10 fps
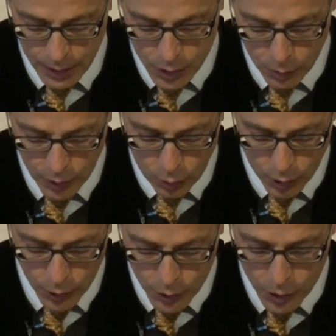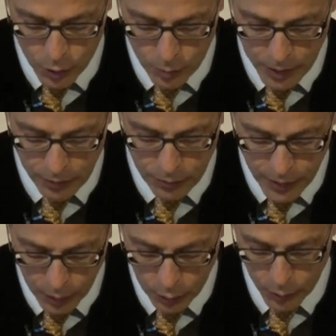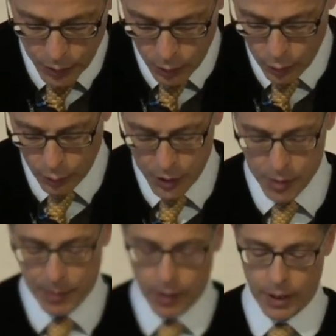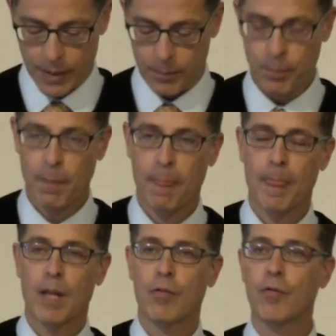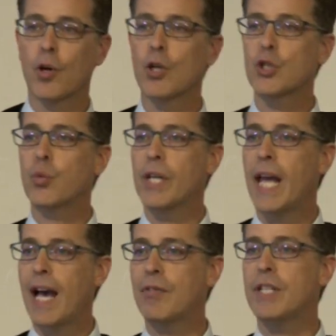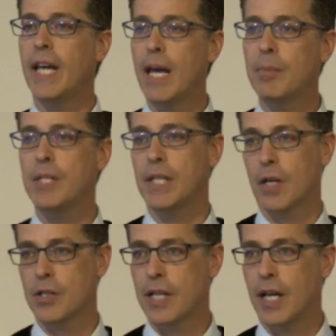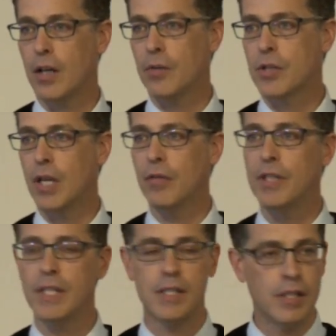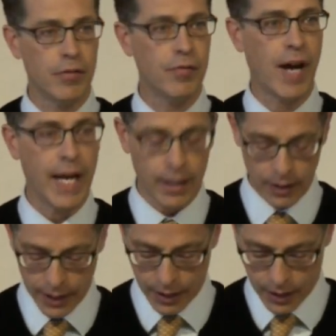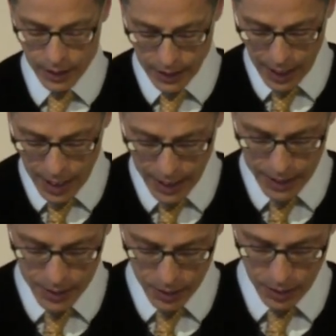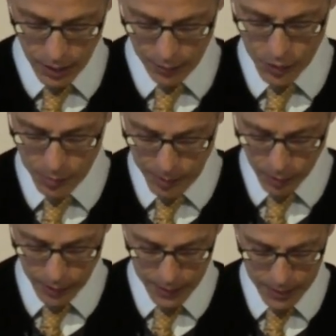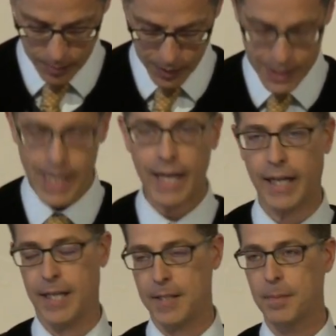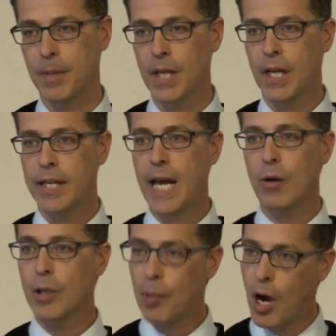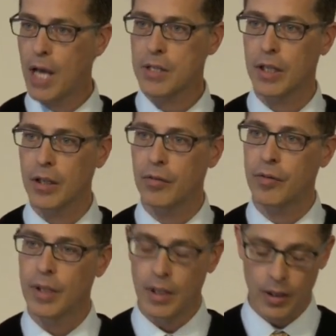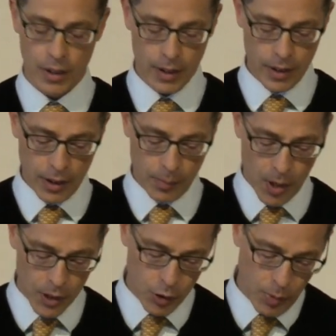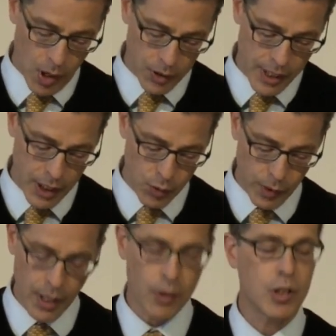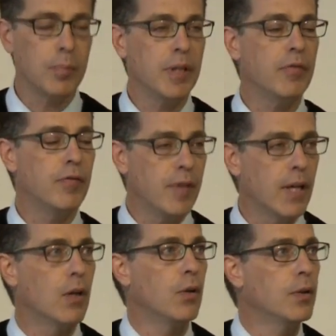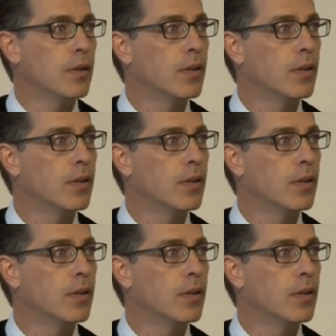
So, in order to be filled with the Holy Spirit, first we have to empty ourselves of these defiling kinds of spirits. But, second, now in the positive, the Apostle Paul says we are to be filled